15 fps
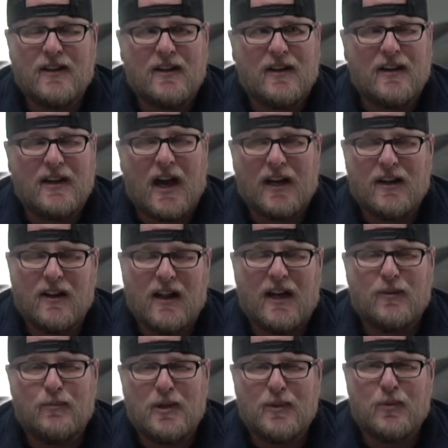Not a lot
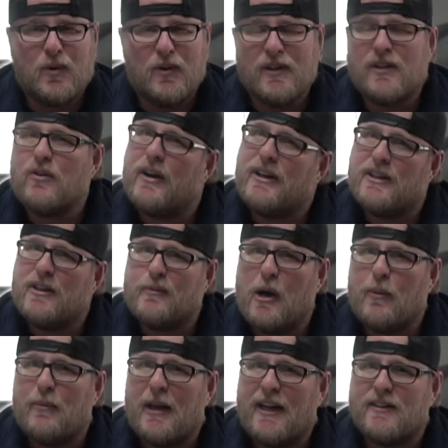of people are as crazy
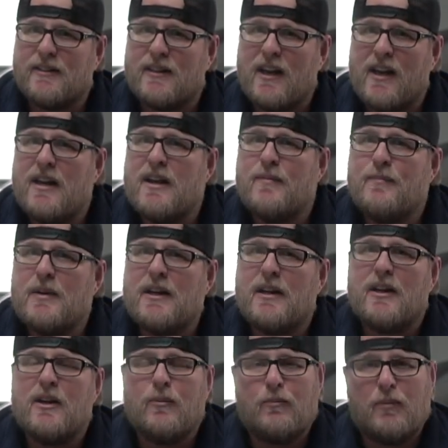about paint as I am,
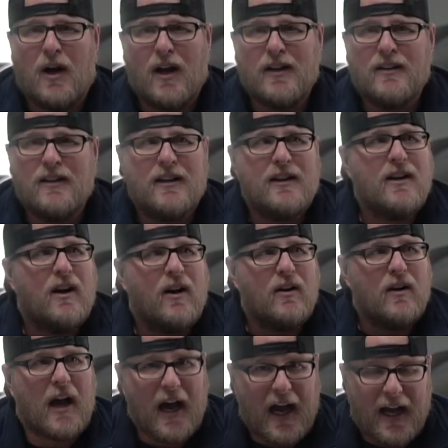but
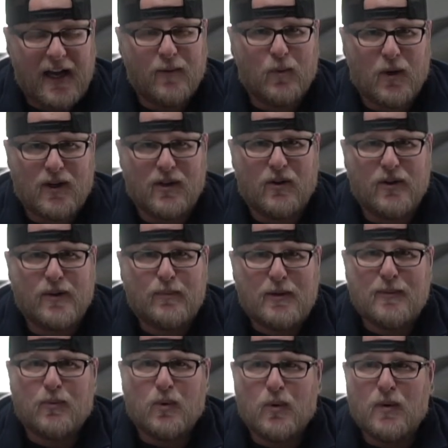I am one of those
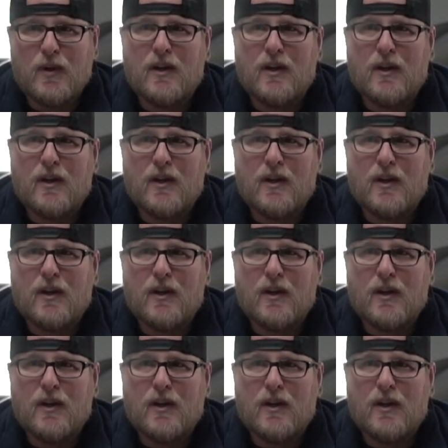people.